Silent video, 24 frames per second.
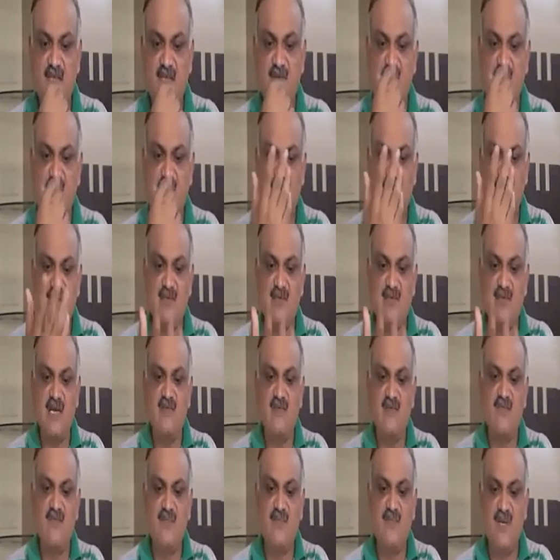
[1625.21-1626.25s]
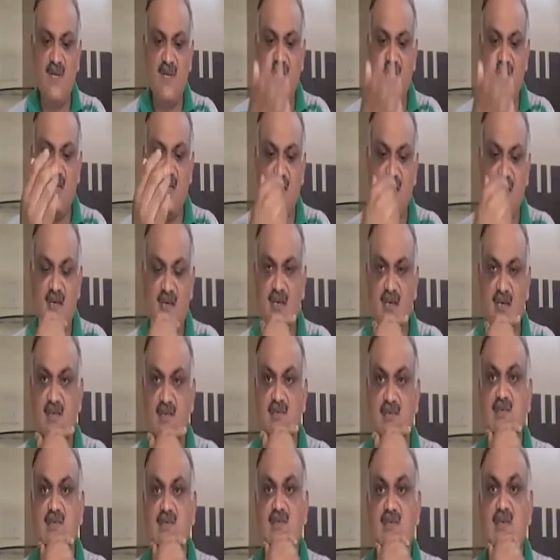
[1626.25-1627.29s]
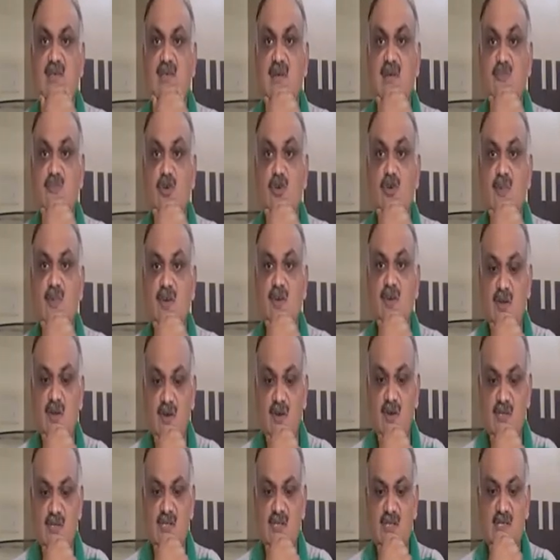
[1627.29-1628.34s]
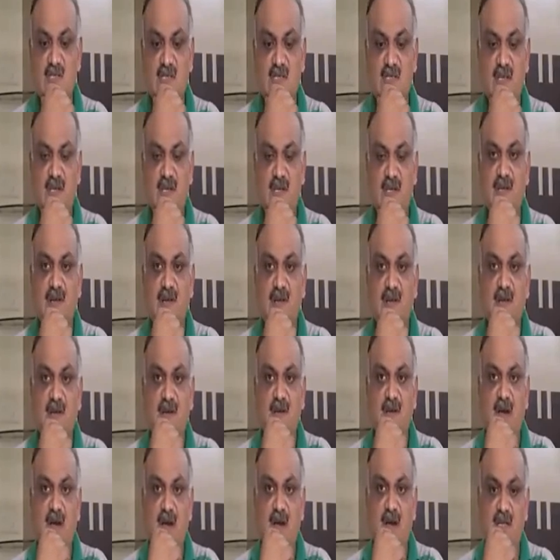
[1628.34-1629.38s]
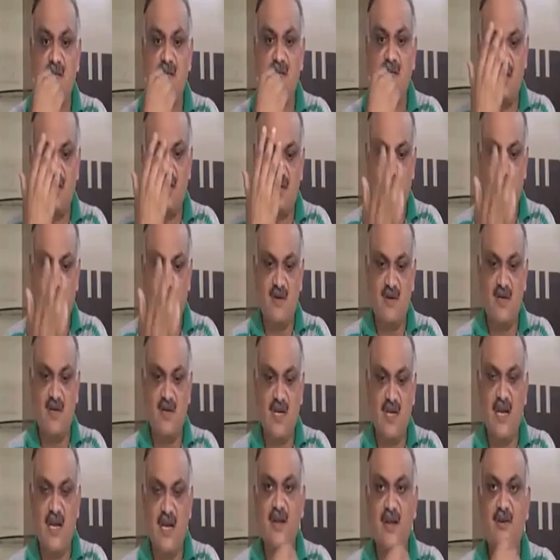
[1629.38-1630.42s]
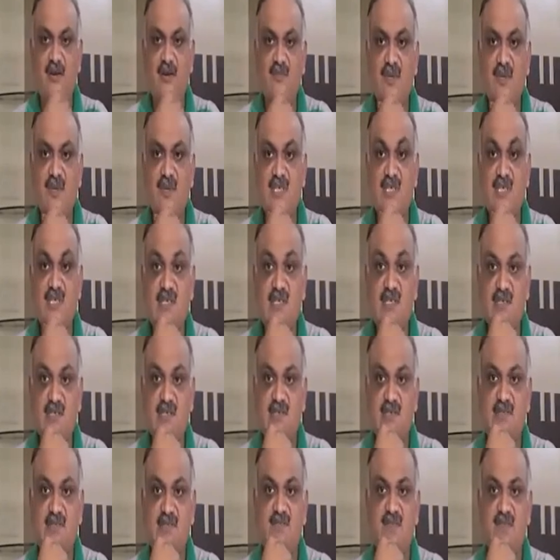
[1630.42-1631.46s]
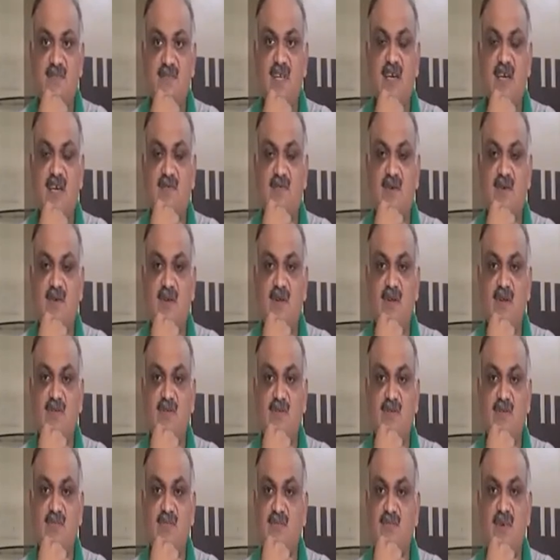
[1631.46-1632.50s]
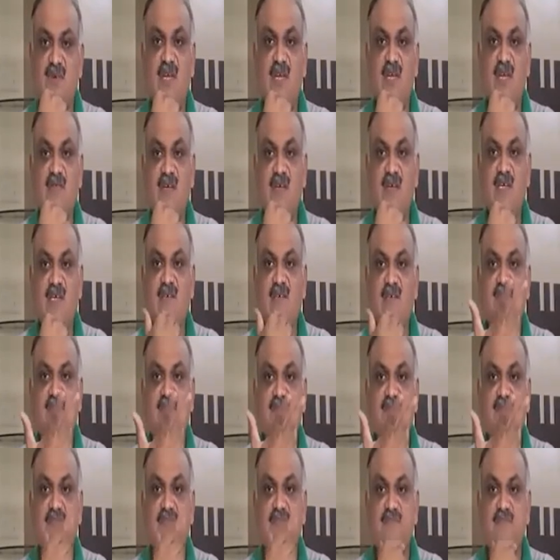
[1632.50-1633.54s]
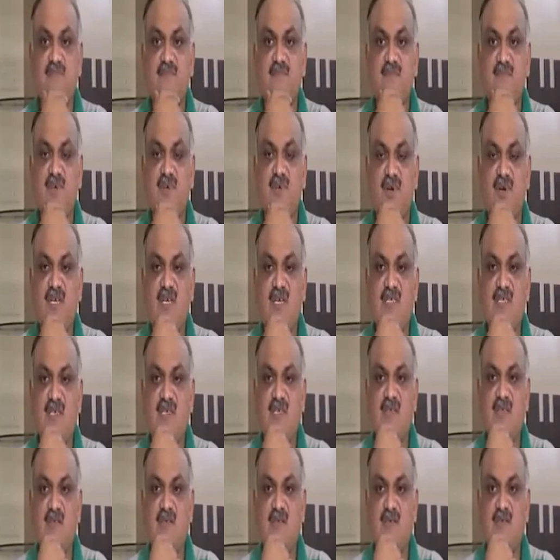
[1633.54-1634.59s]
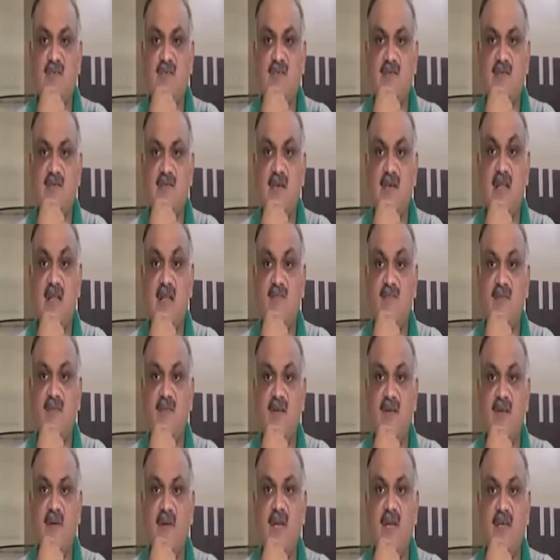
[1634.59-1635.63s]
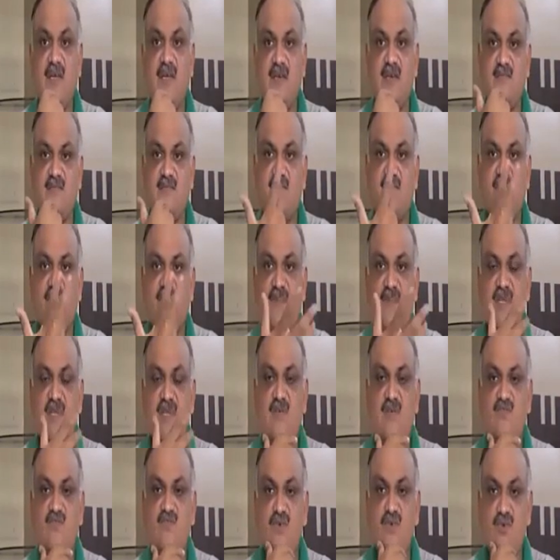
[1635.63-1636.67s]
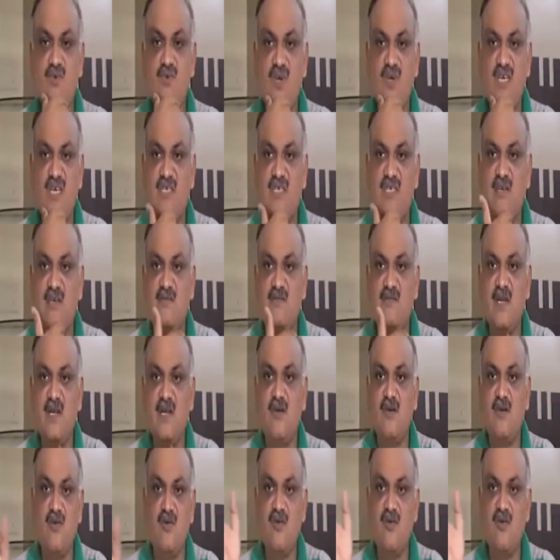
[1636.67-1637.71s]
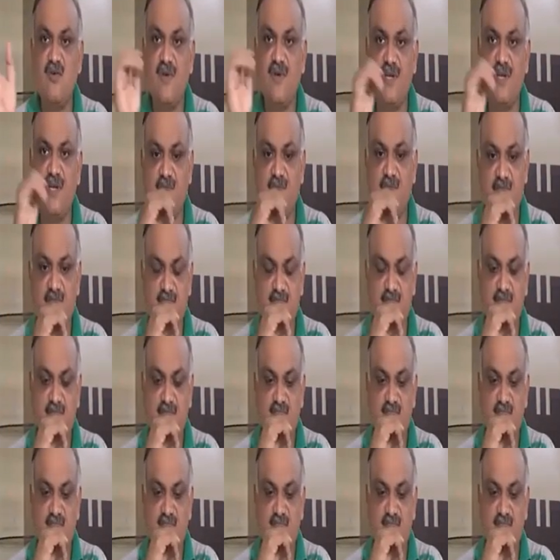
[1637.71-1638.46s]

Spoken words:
Otherwise, every other symptomatology, other all kind of disease, they are also very, very, you can say the self-limiting. Within few days it will go away.